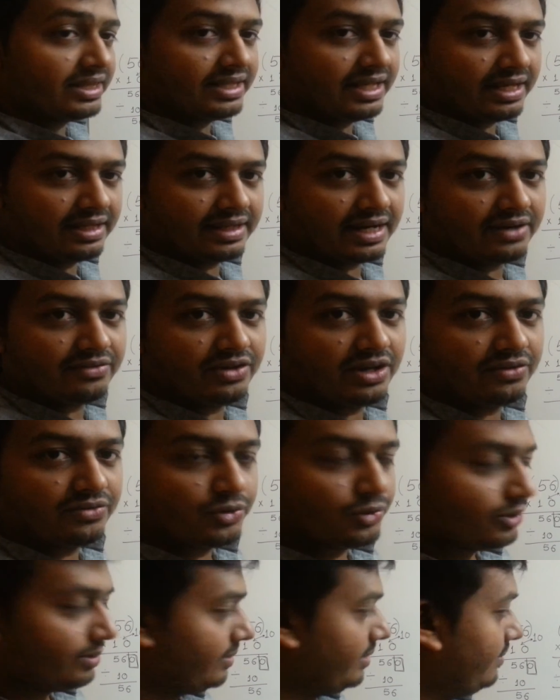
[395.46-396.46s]
But there is
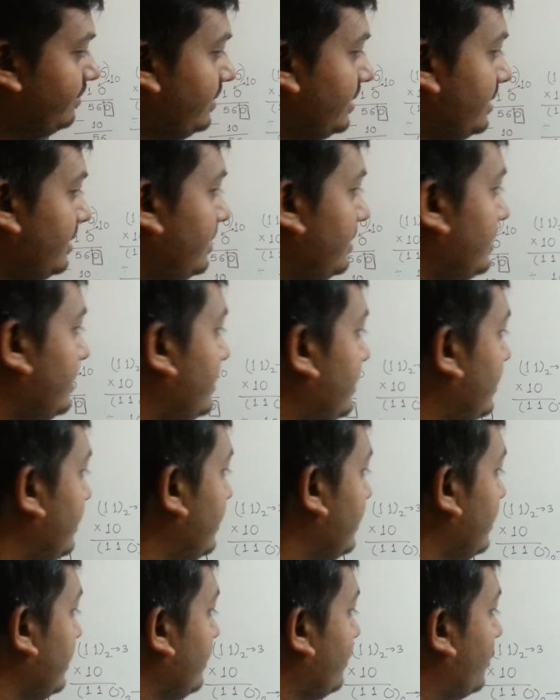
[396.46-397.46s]
one thing that we have to
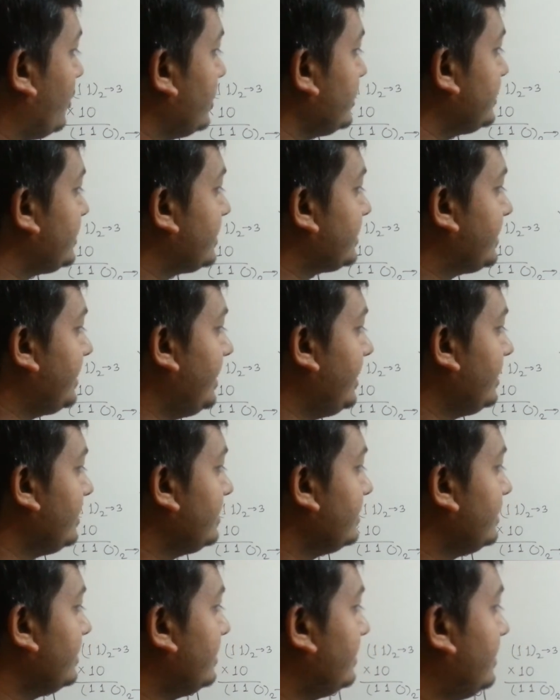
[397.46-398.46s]
remember.
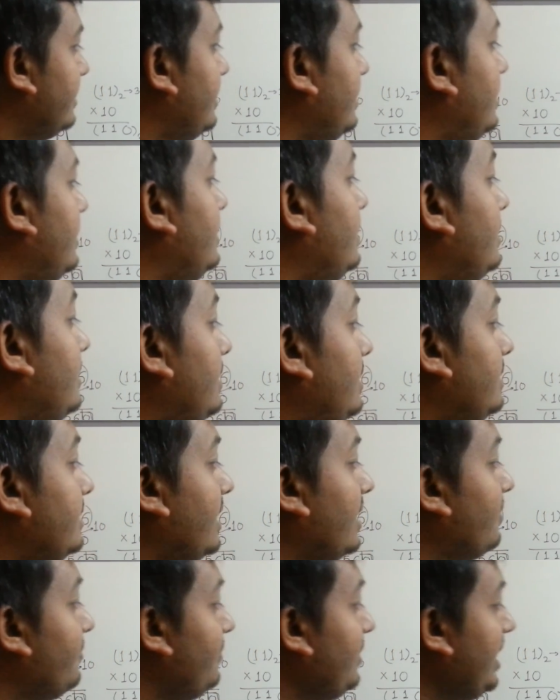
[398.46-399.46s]
What is that thing?
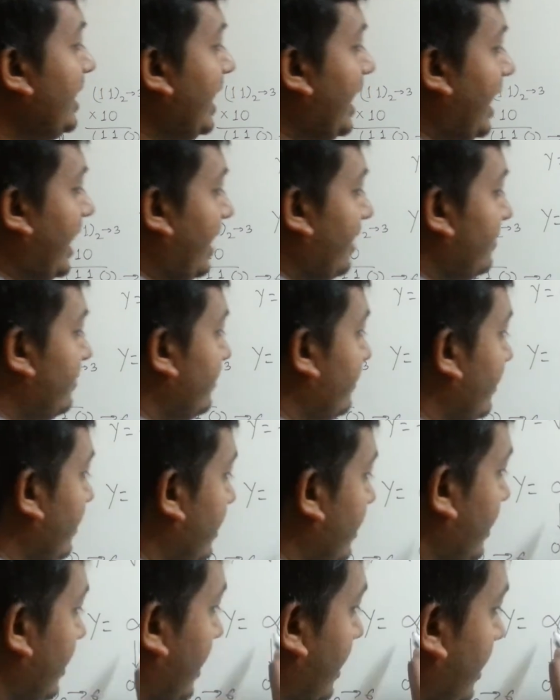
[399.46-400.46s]
That
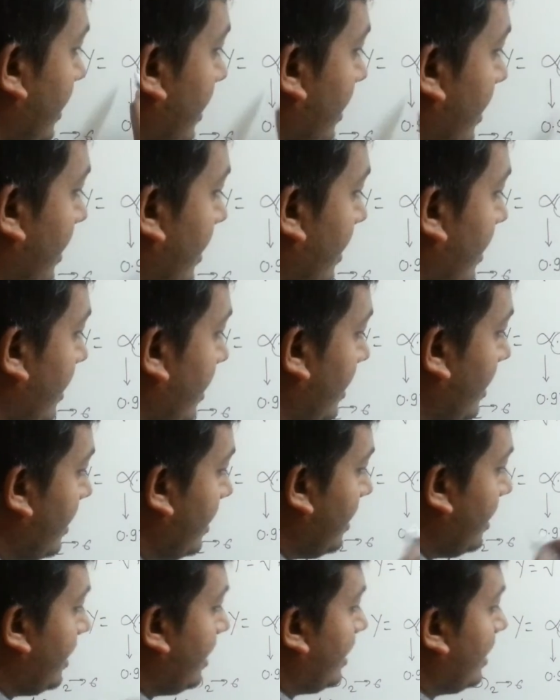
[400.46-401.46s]
we have
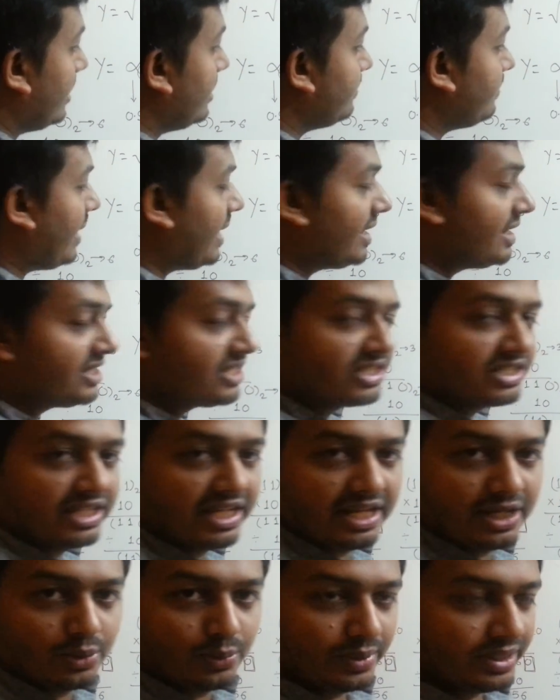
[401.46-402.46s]

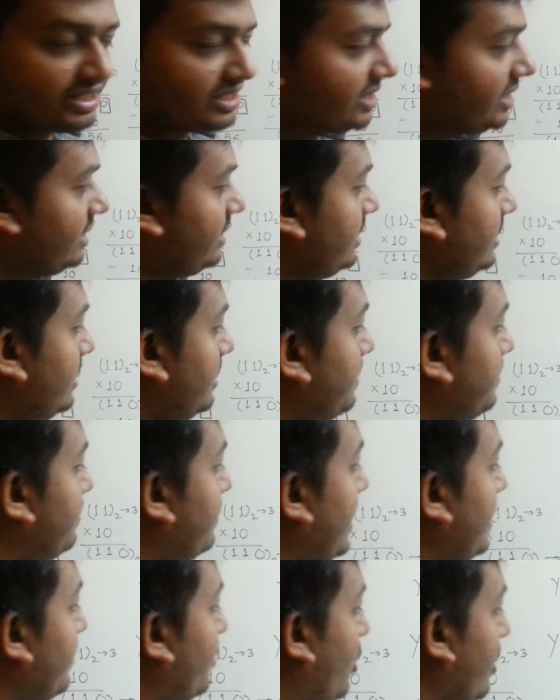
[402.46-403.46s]
unbalanced the
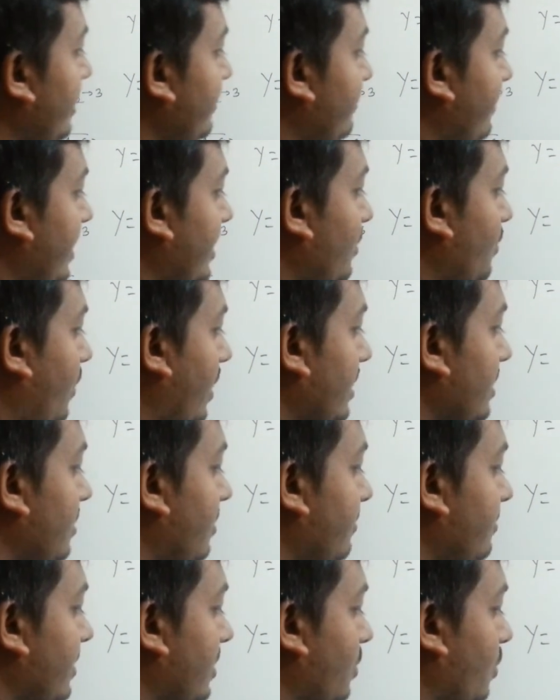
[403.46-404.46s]
equation by
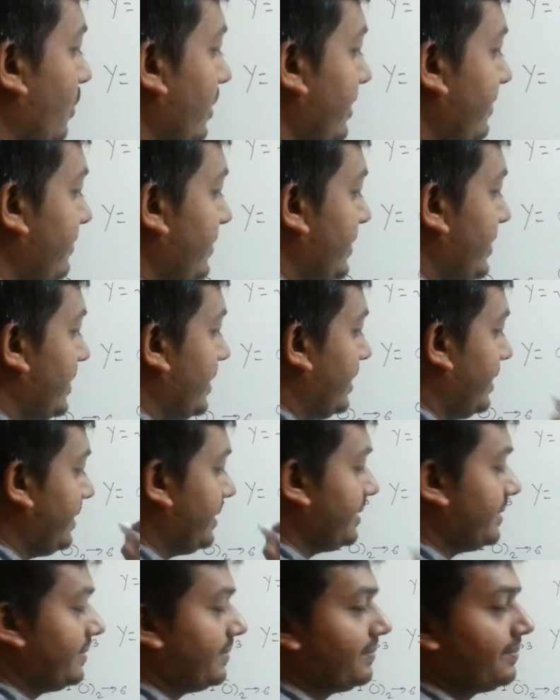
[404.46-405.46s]
modifying one of the
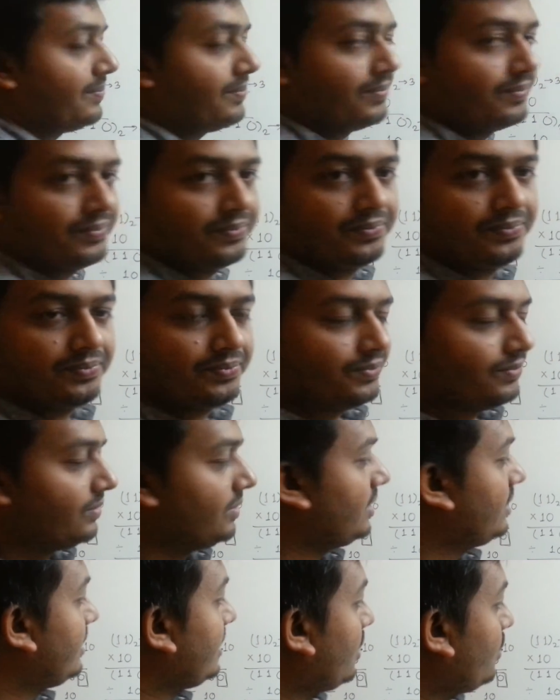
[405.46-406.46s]
coefficient.
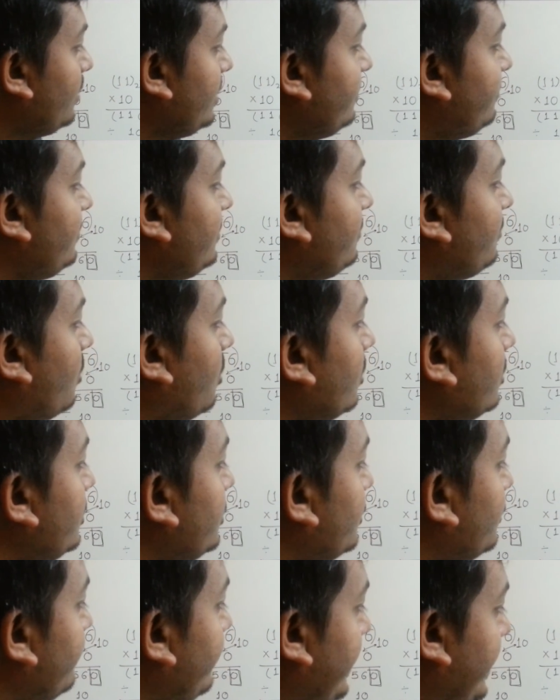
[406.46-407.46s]
Now
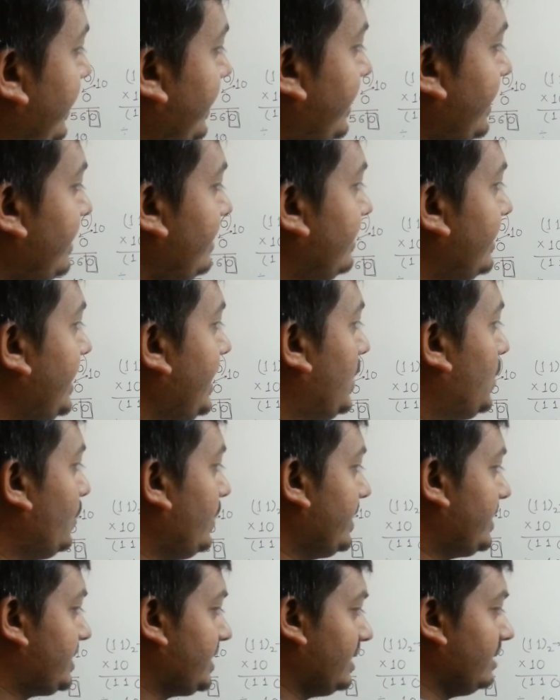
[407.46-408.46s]
if we want to
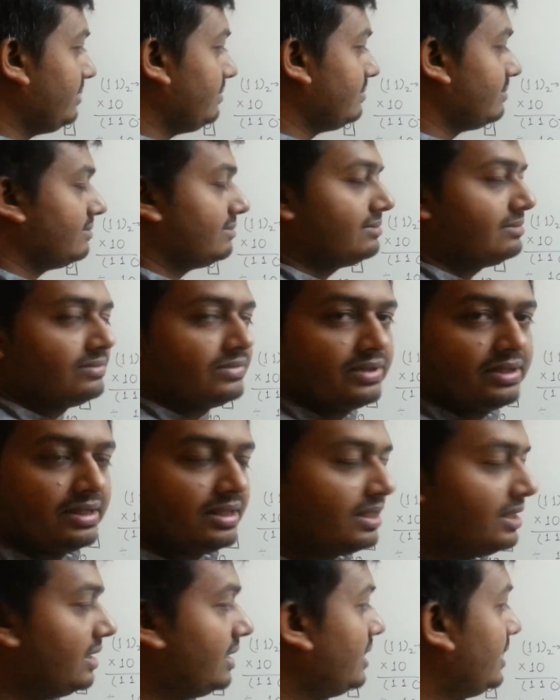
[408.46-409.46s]
maintain the equation,
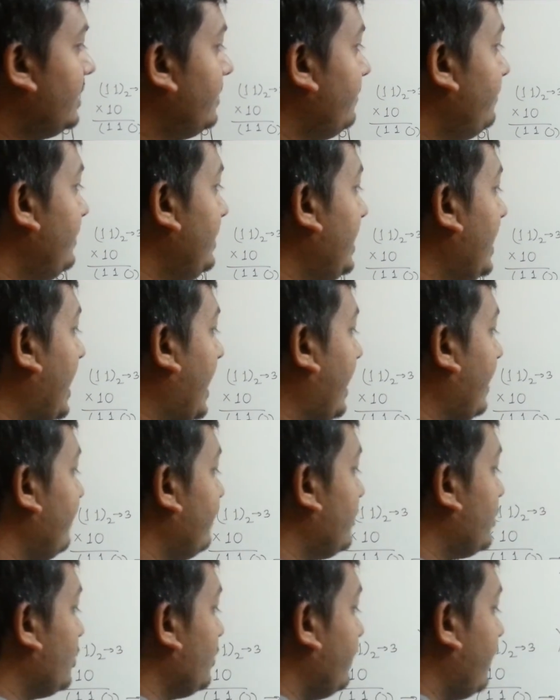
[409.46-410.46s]

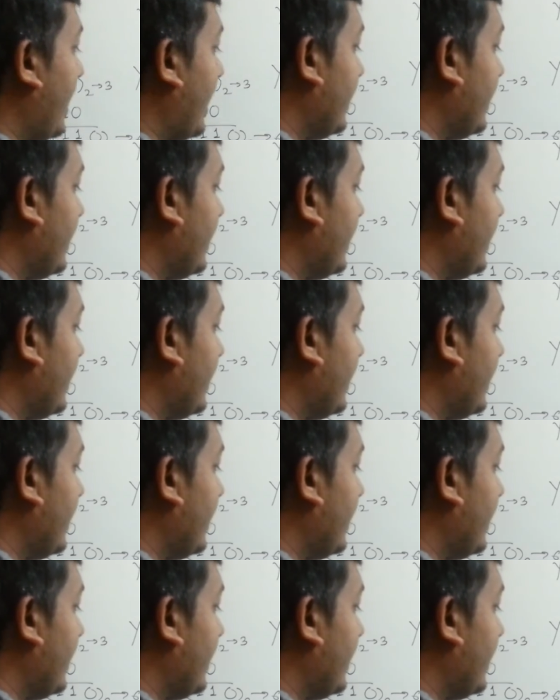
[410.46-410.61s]
we